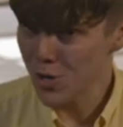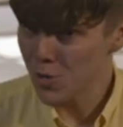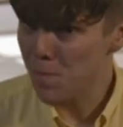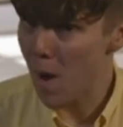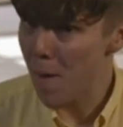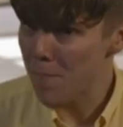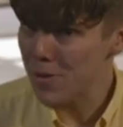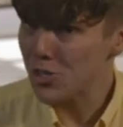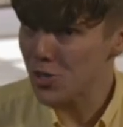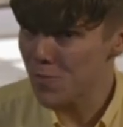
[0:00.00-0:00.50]
those
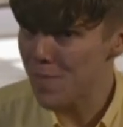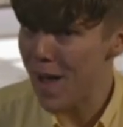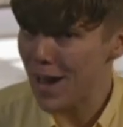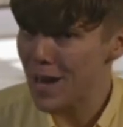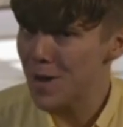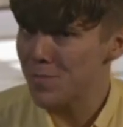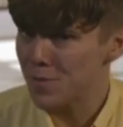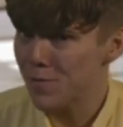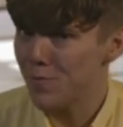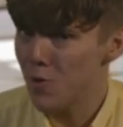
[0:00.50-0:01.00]
puppies are back
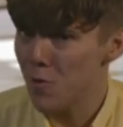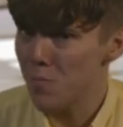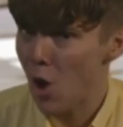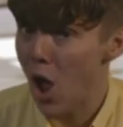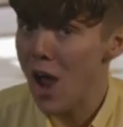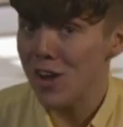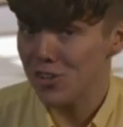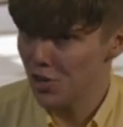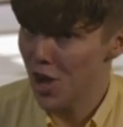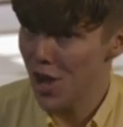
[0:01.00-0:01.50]
up to full
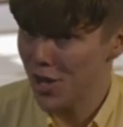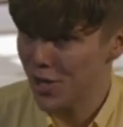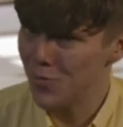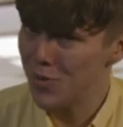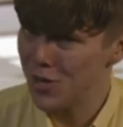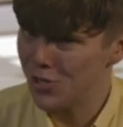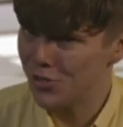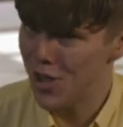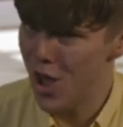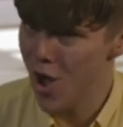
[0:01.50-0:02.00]
price and I can
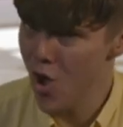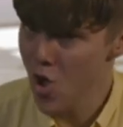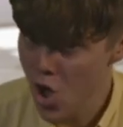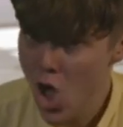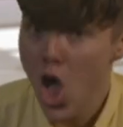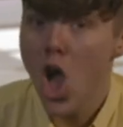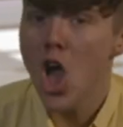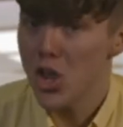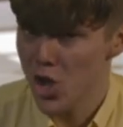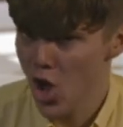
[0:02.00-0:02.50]
resell,
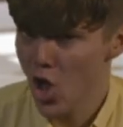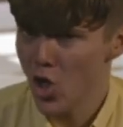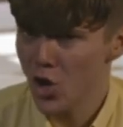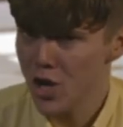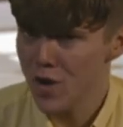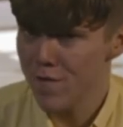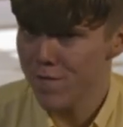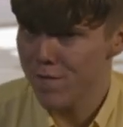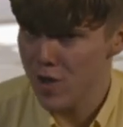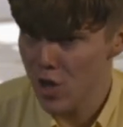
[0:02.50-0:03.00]
y'all are
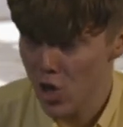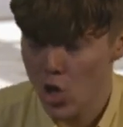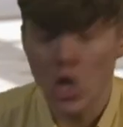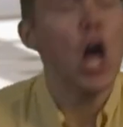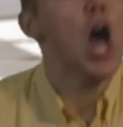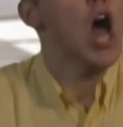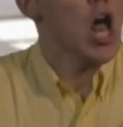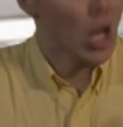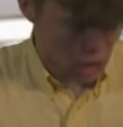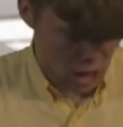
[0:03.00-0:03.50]
gonna feel
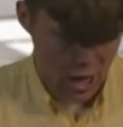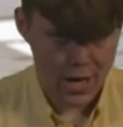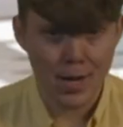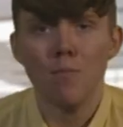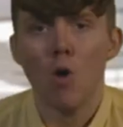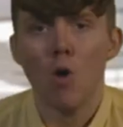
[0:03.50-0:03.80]
like